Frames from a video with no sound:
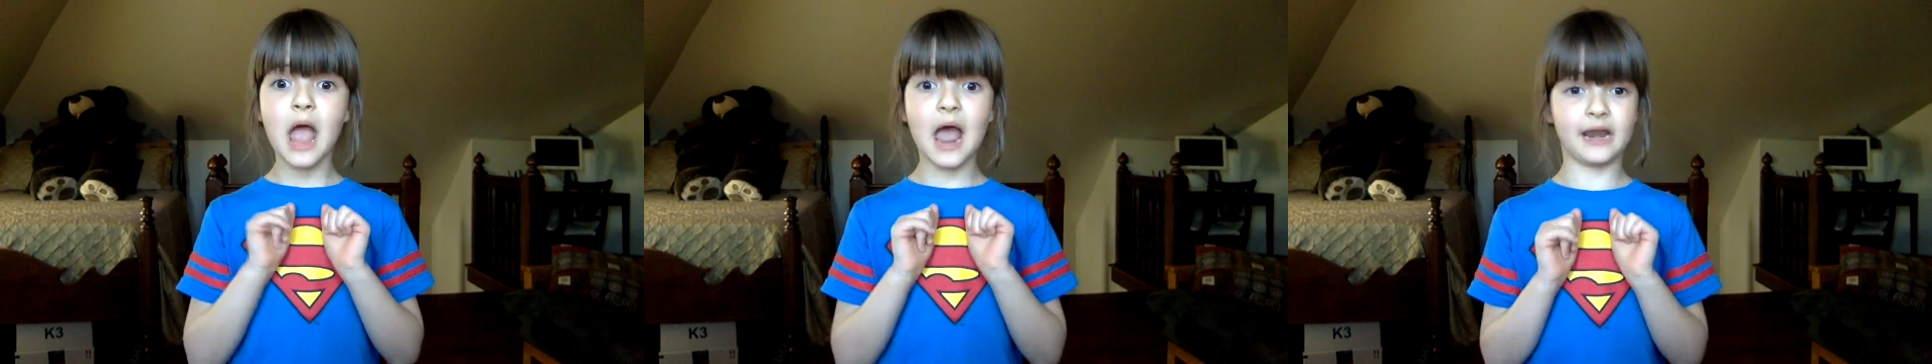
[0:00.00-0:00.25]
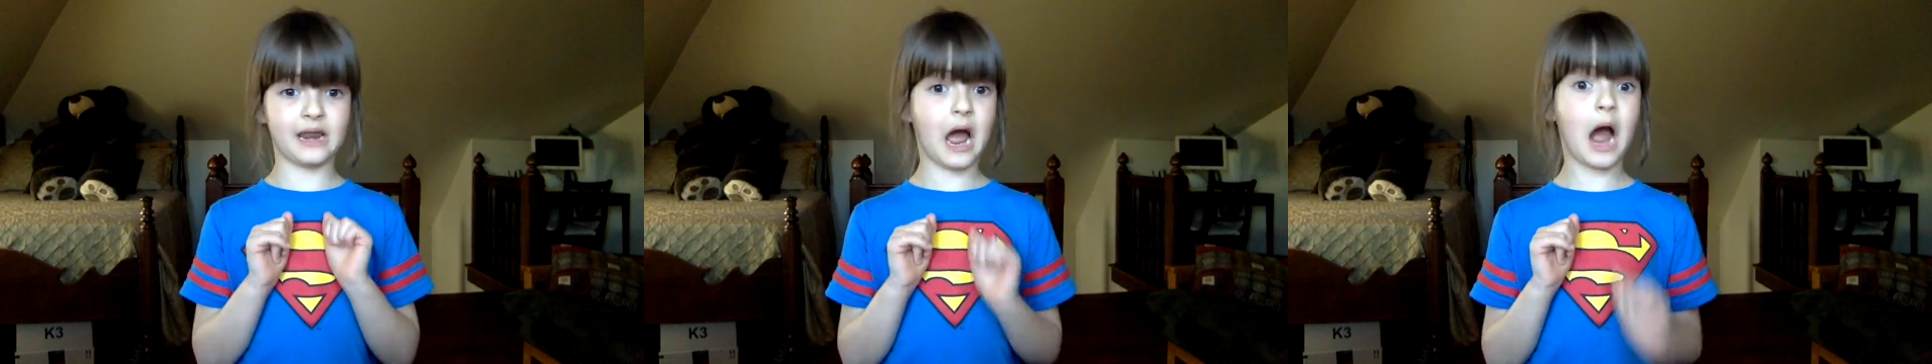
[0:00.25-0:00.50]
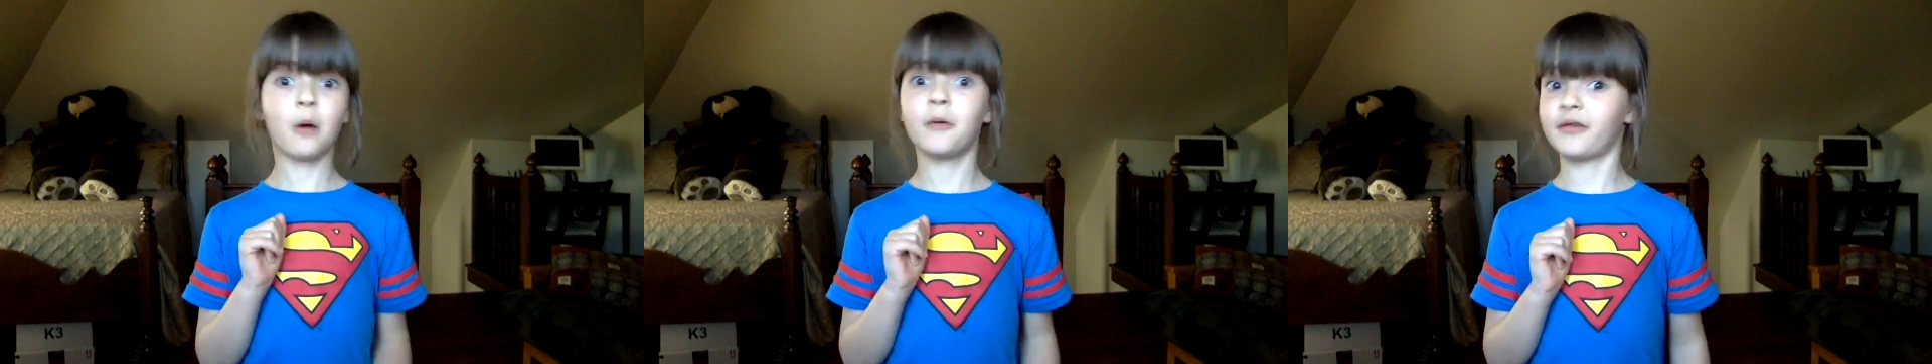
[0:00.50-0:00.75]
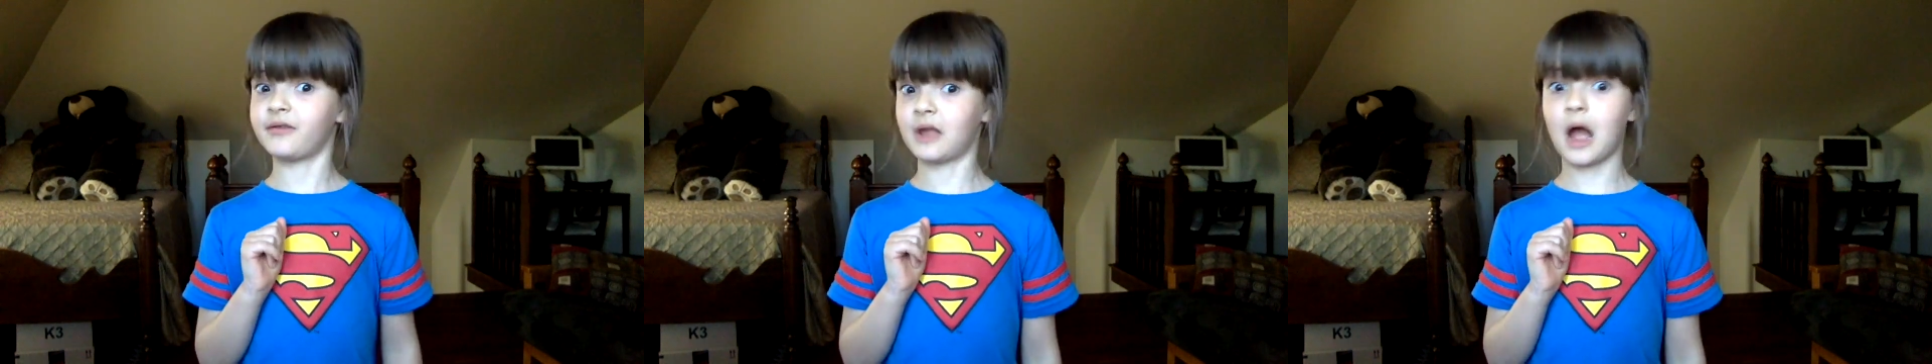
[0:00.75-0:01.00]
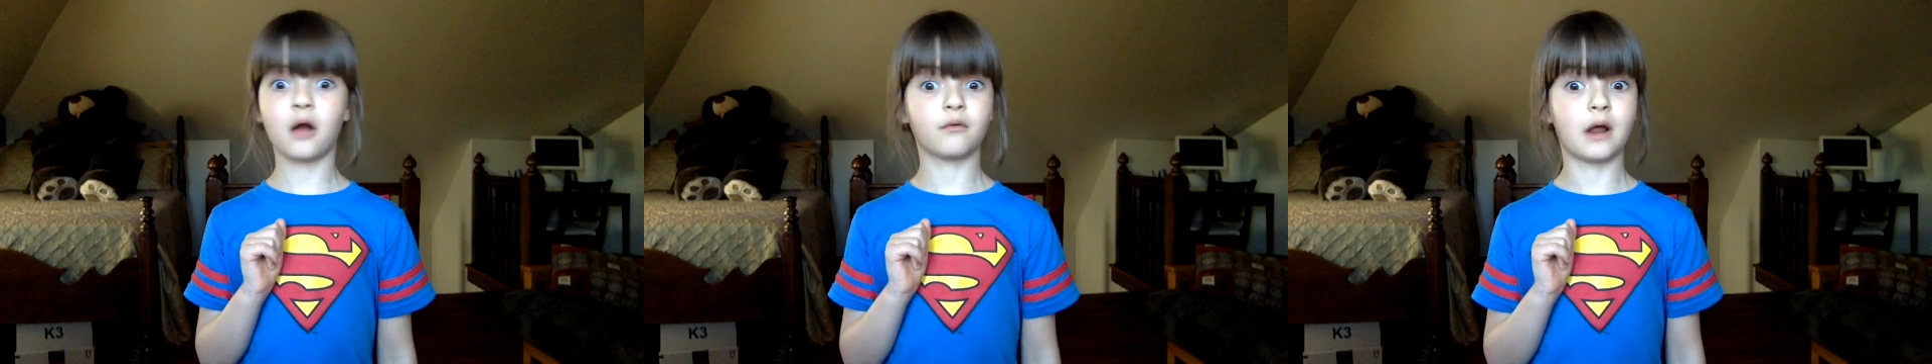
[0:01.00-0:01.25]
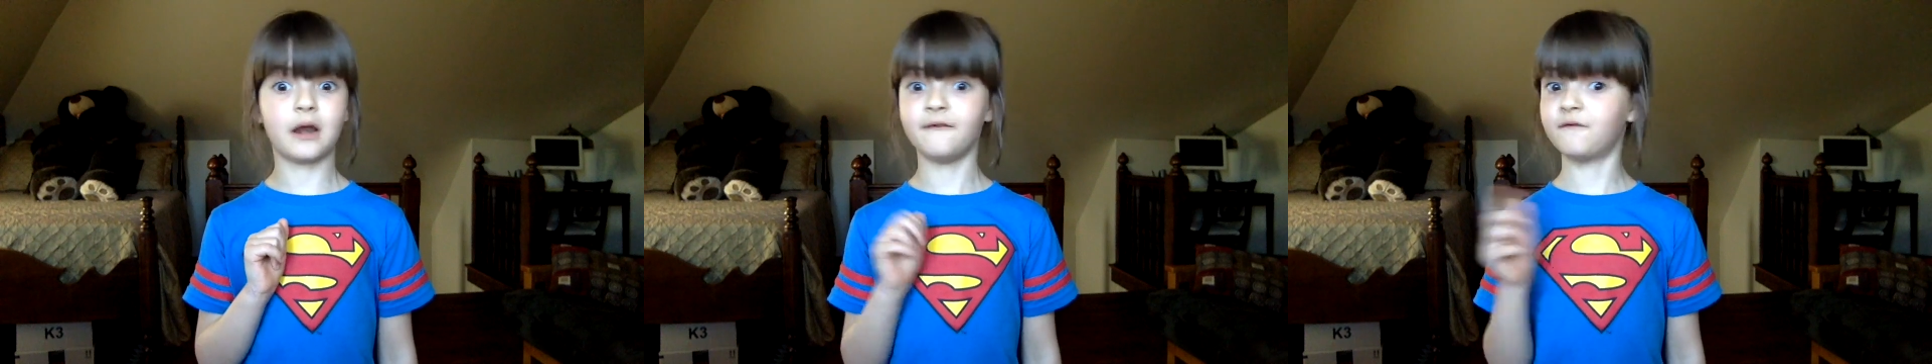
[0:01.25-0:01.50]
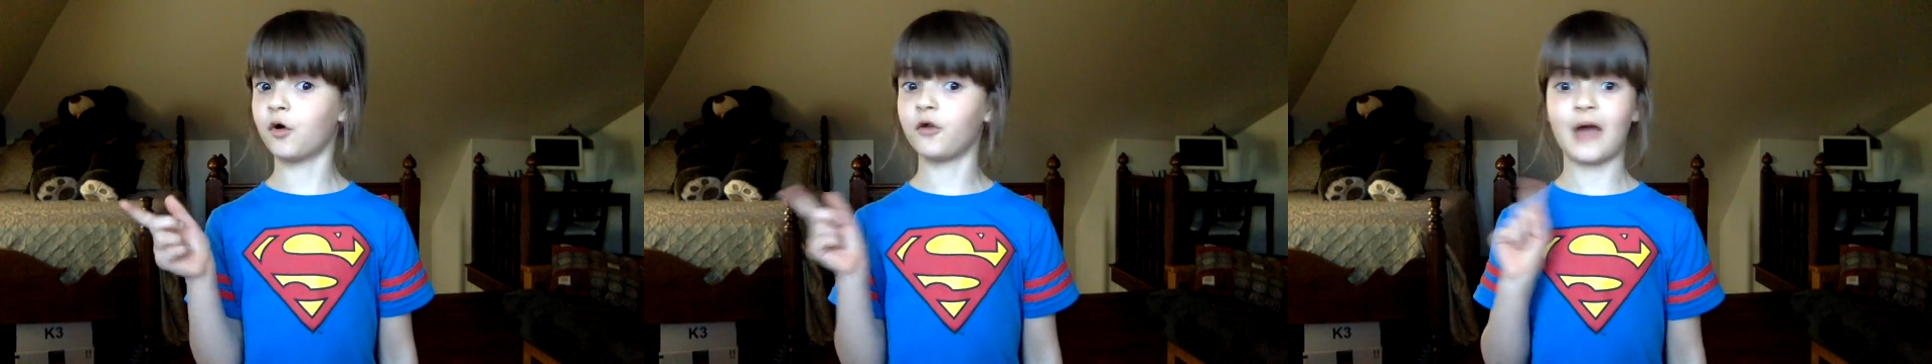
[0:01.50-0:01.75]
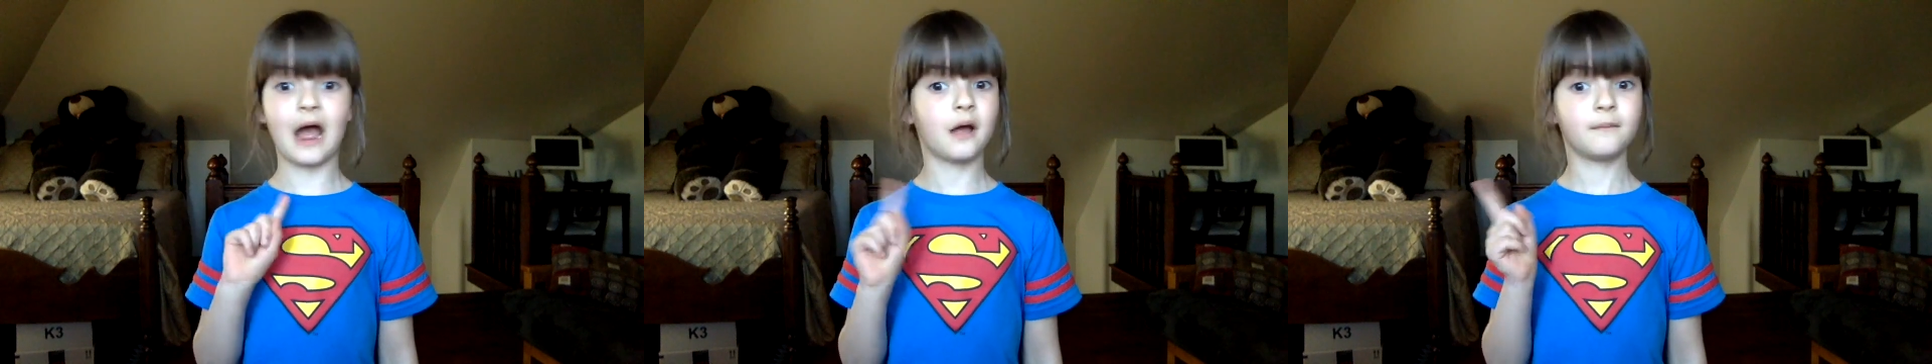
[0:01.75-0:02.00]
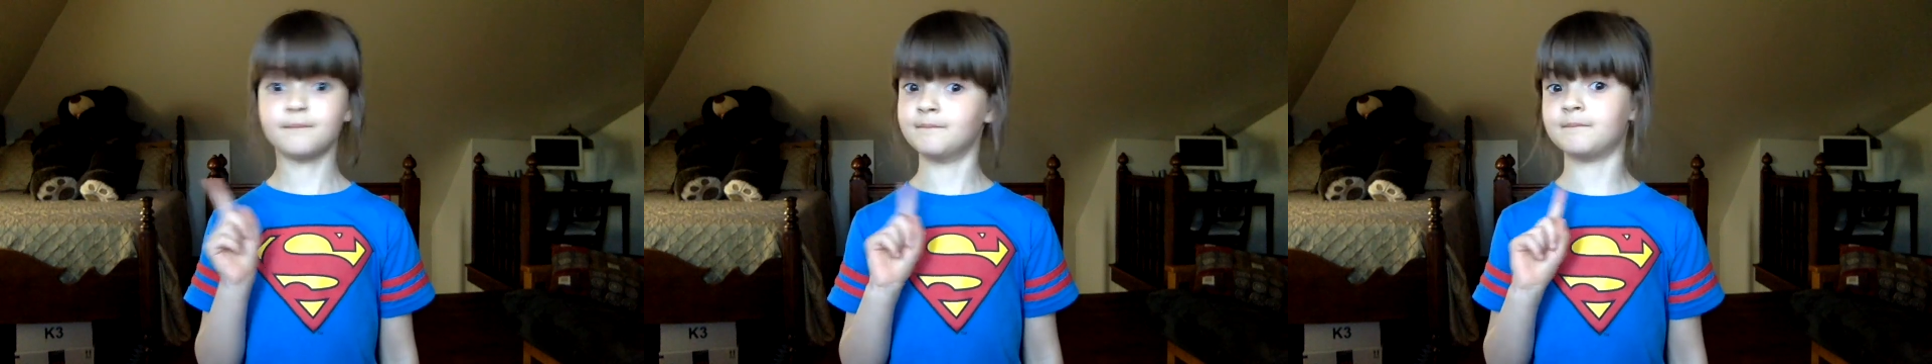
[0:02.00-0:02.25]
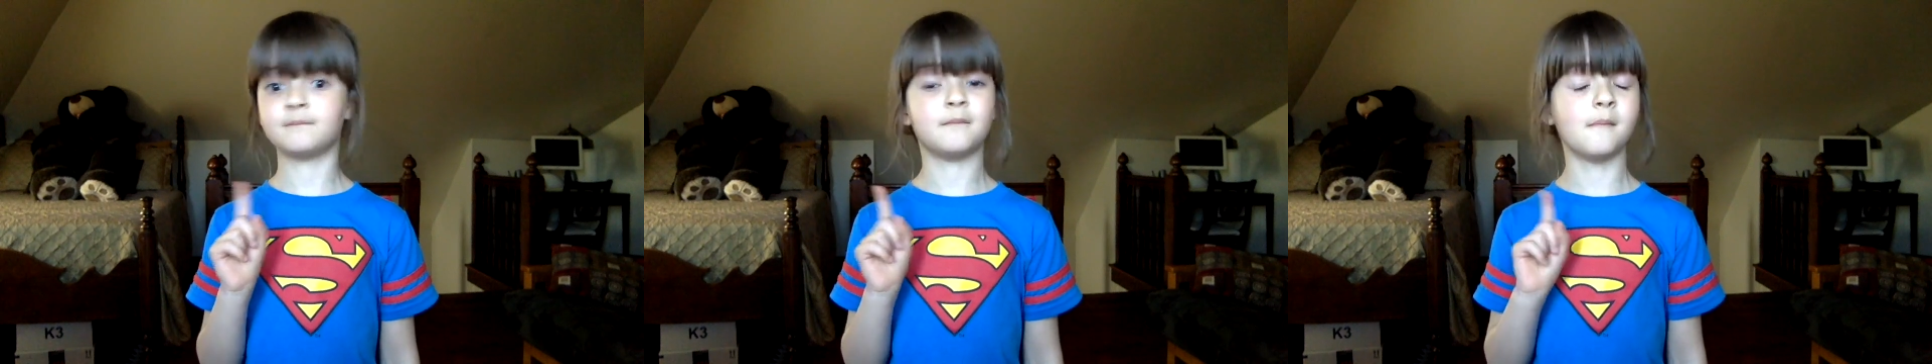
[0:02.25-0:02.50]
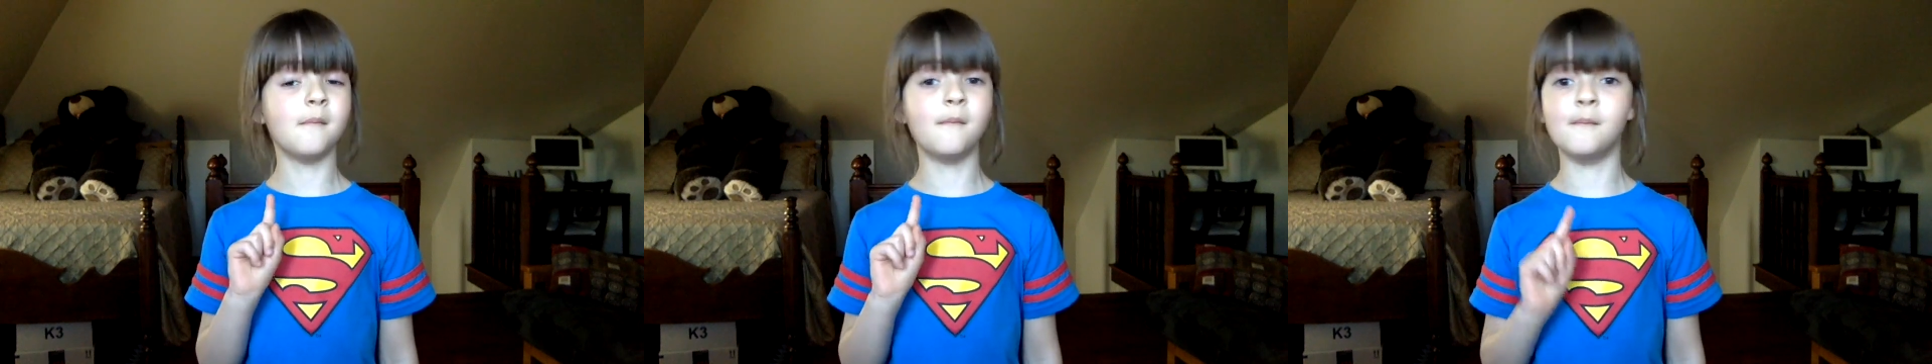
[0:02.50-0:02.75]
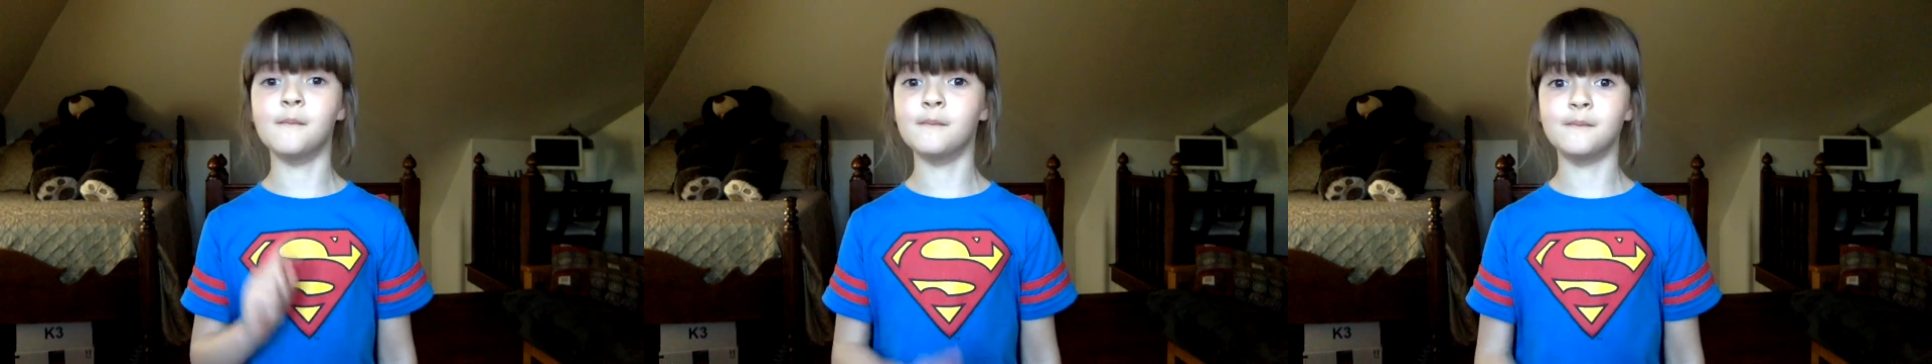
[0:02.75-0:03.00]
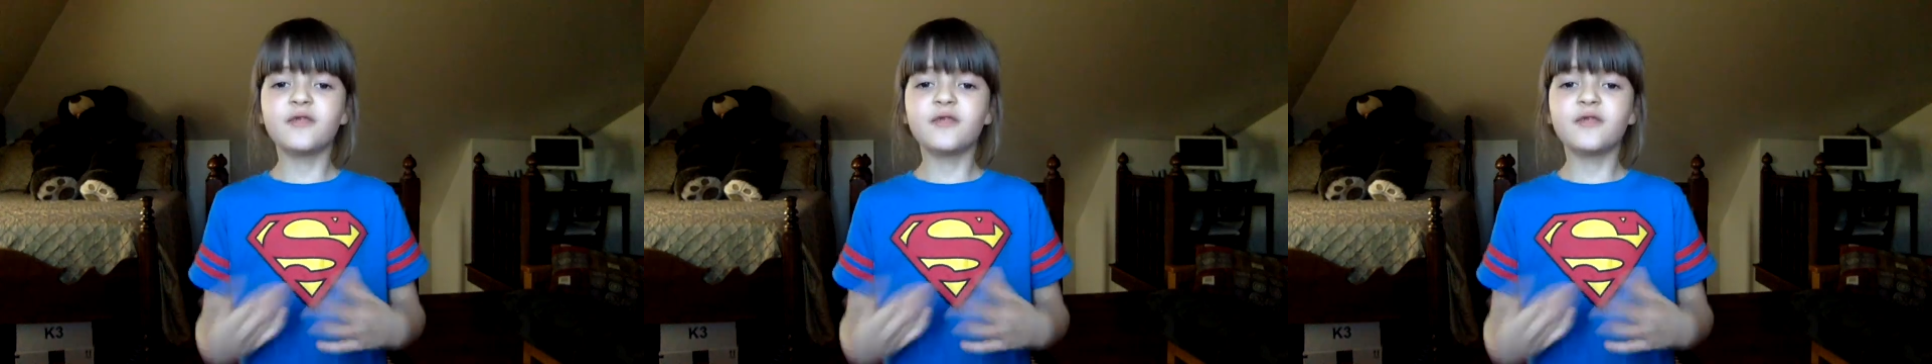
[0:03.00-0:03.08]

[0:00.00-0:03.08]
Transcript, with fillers: and I was not ready for that. Mm-mm.